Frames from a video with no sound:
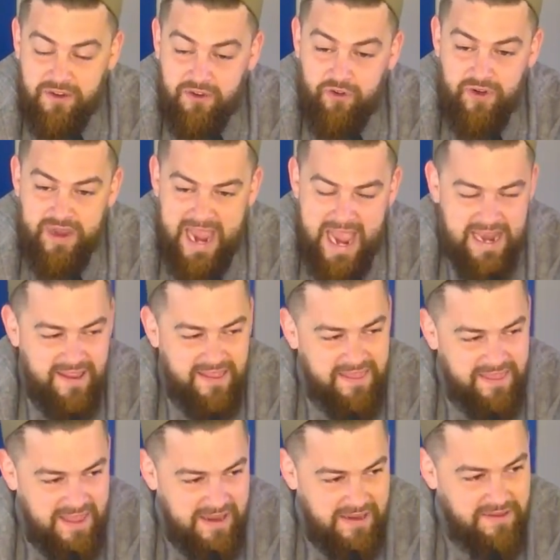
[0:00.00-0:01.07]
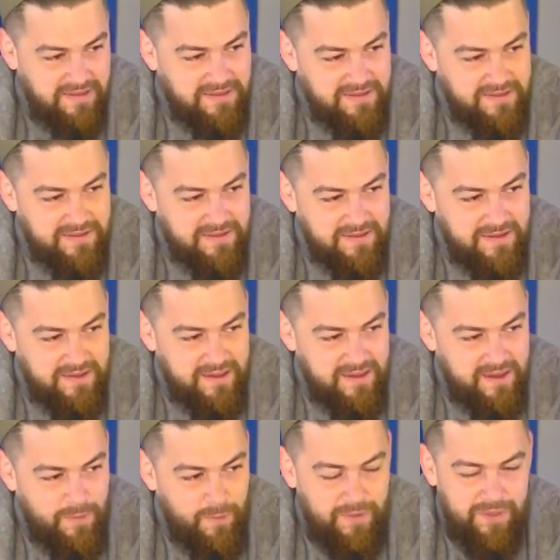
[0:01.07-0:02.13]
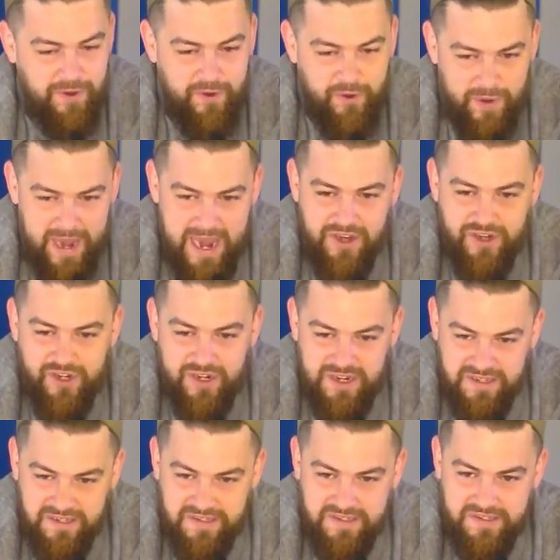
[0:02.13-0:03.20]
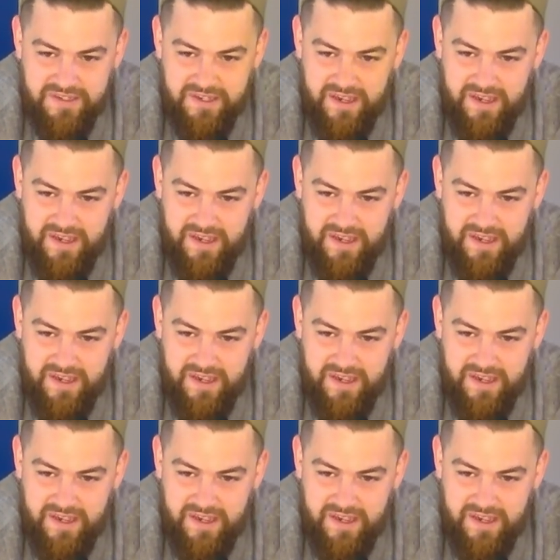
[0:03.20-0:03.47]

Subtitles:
created things when the creation is